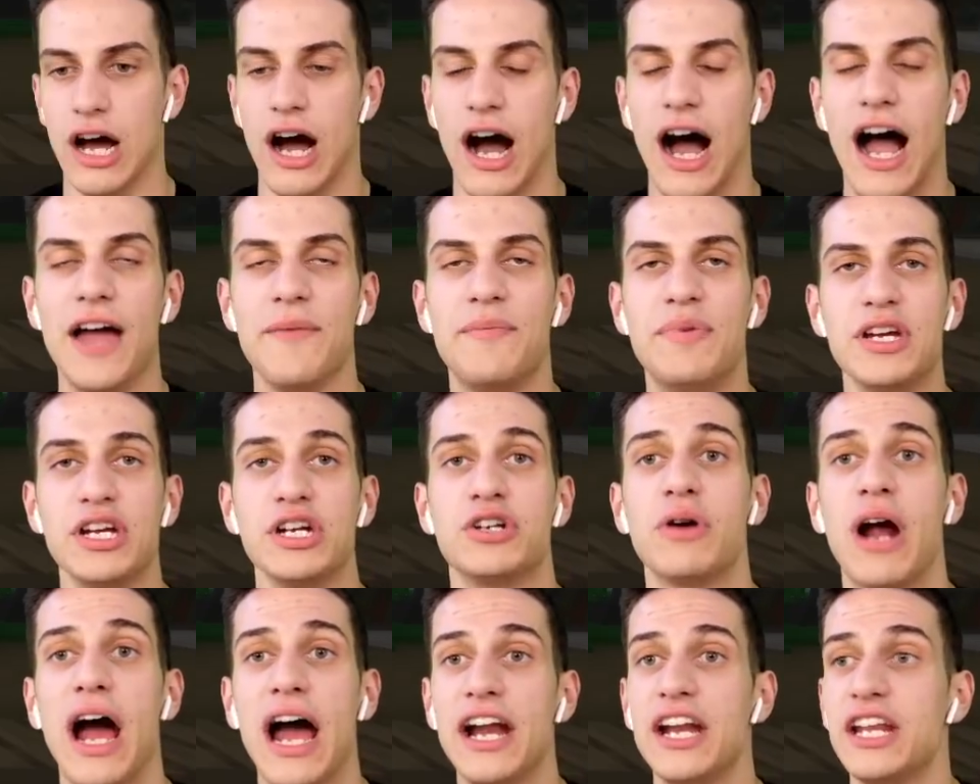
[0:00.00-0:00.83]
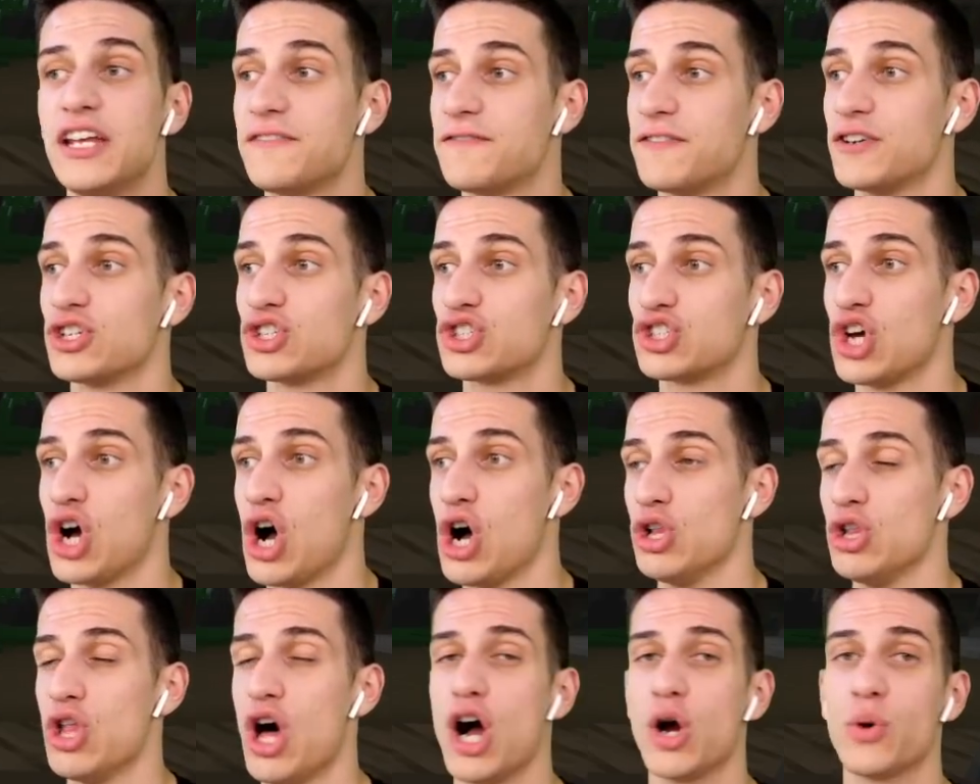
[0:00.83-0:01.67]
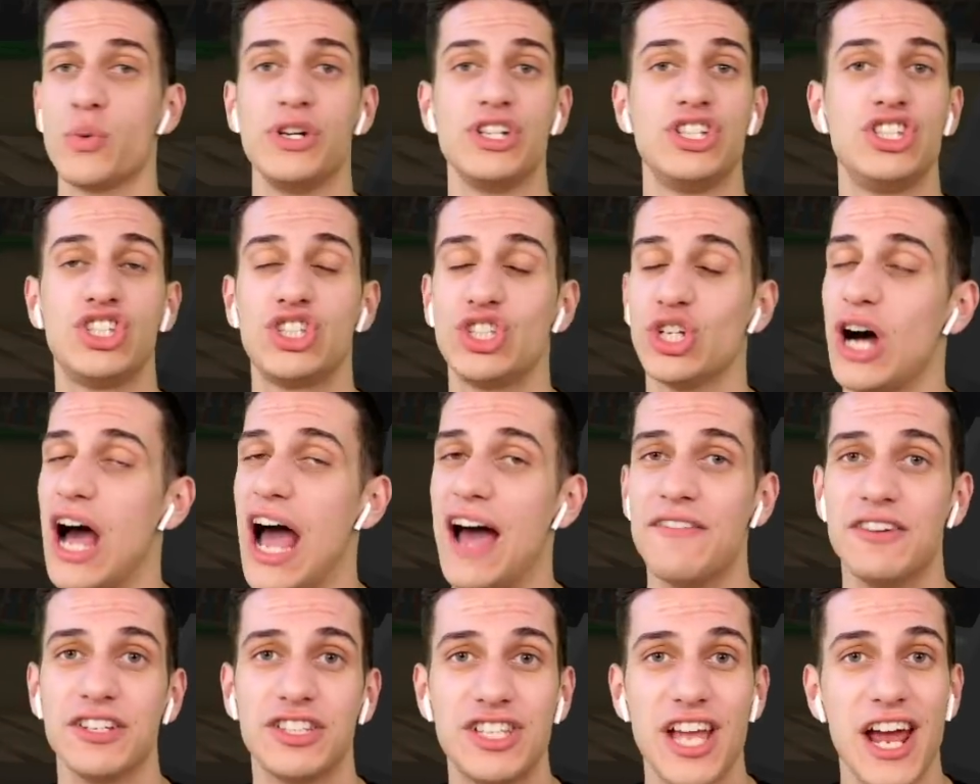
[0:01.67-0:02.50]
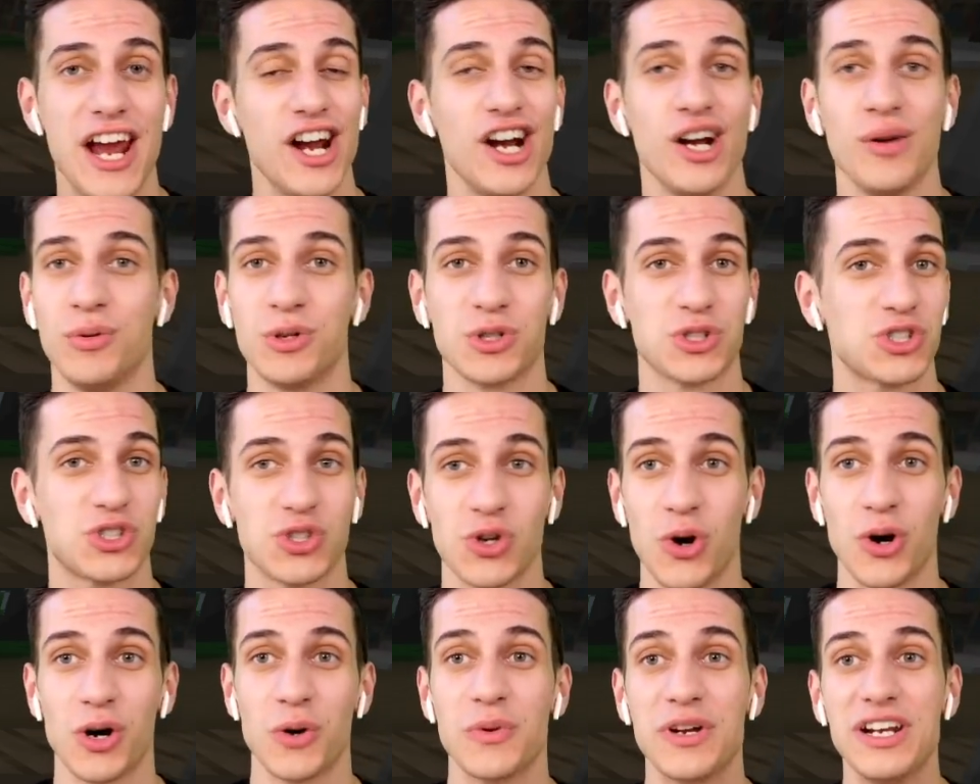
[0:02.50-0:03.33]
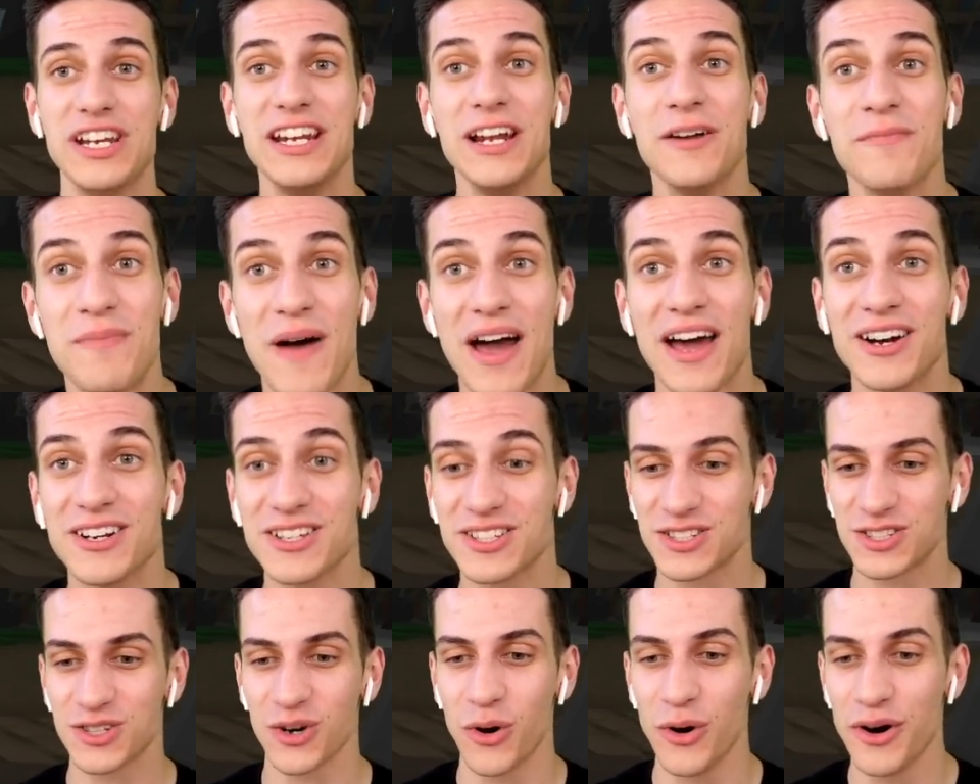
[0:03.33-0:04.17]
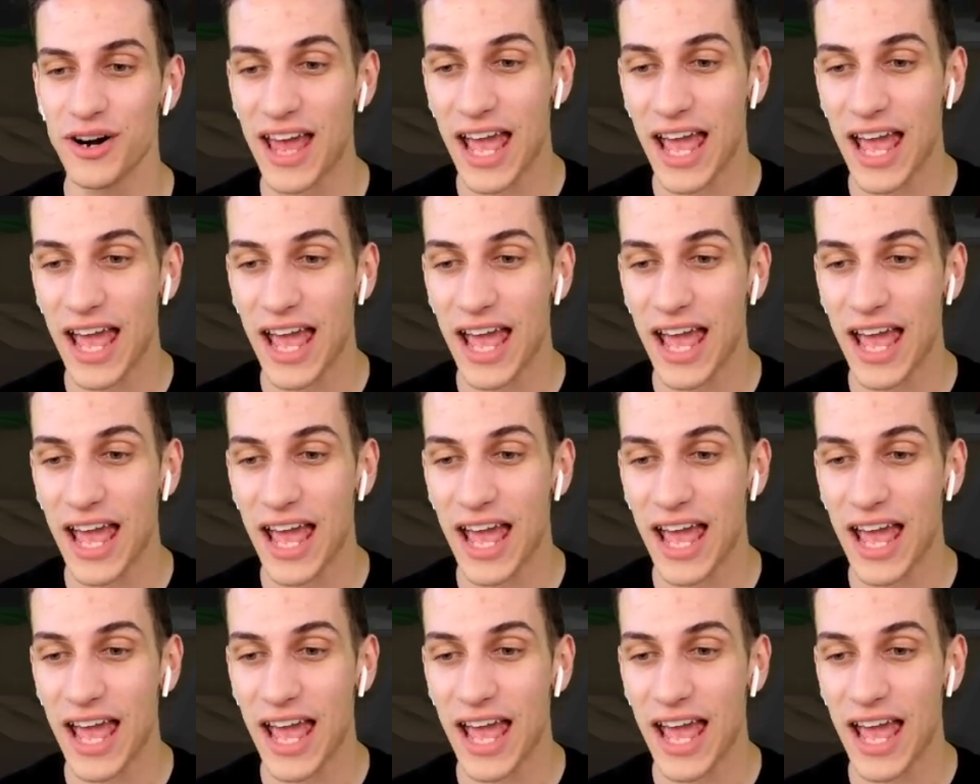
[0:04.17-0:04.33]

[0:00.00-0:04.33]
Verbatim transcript: I've been grinding for so long. We still have a terrible sword. We need a better sword,